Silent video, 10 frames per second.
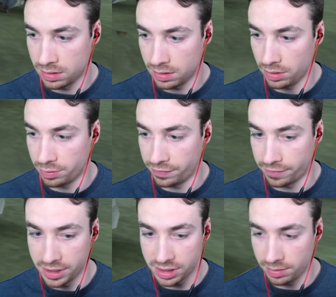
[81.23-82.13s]
Oh, did we
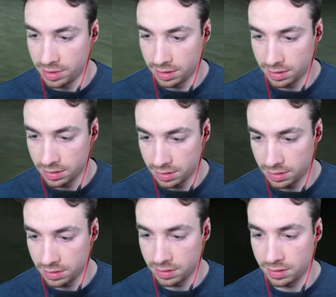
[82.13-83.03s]
finish him?
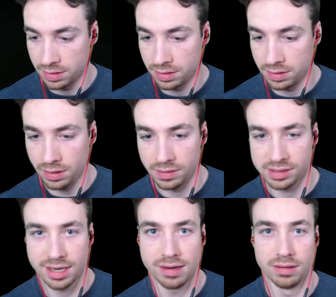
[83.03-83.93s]
Oh, let's go.